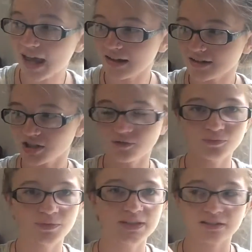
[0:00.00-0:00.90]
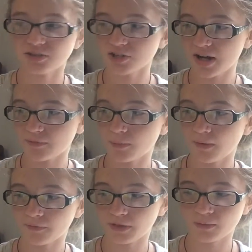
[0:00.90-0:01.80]
and she was like searching
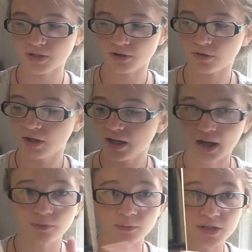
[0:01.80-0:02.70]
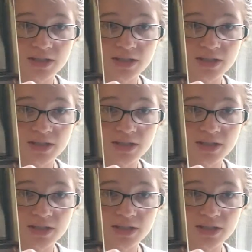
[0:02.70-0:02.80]
everywhere for the original cover, which